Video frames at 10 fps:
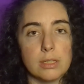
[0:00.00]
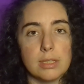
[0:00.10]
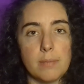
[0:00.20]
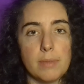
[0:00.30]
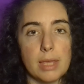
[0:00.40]
on
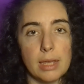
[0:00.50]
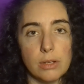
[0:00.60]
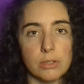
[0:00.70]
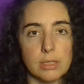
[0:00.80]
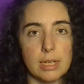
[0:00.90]
something
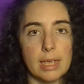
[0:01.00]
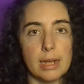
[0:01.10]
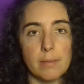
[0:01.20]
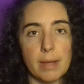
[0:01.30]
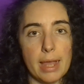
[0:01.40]
else and
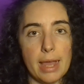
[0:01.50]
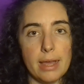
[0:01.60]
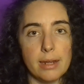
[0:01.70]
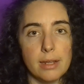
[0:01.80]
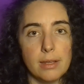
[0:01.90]
get in my
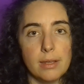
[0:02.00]
head.